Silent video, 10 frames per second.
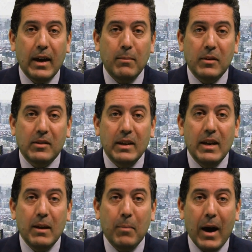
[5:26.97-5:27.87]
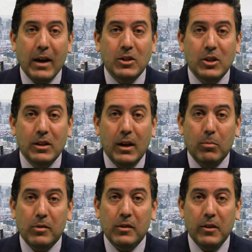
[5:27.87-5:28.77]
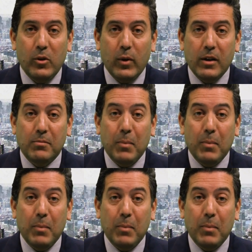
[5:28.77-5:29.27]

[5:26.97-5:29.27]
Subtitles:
and misleading packaging labels in the US,